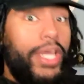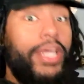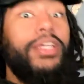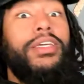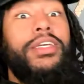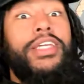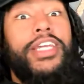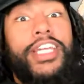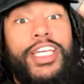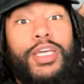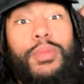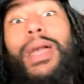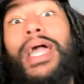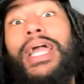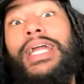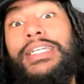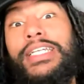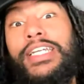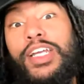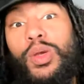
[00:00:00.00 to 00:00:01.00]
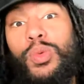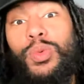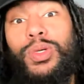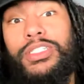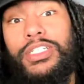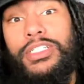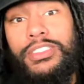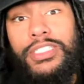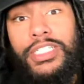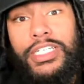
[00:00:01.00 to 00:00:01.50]
Diddy back there with
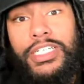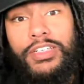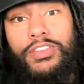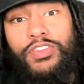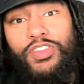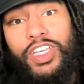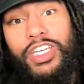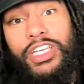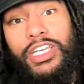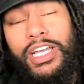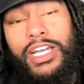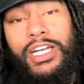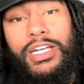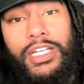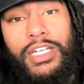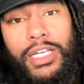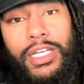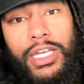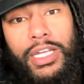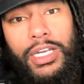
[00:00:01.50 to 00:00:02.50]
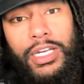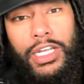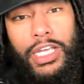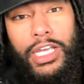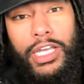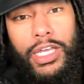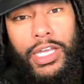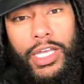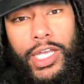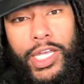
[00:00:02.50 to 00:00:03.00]
the TV and
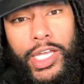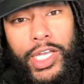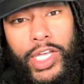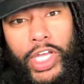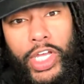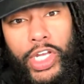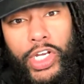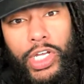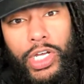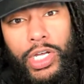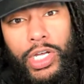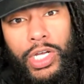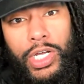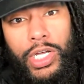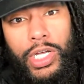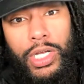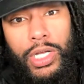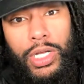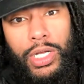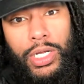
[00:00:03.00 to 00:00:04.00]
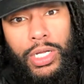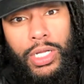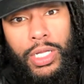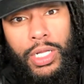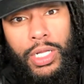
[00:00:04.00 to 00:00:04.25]
the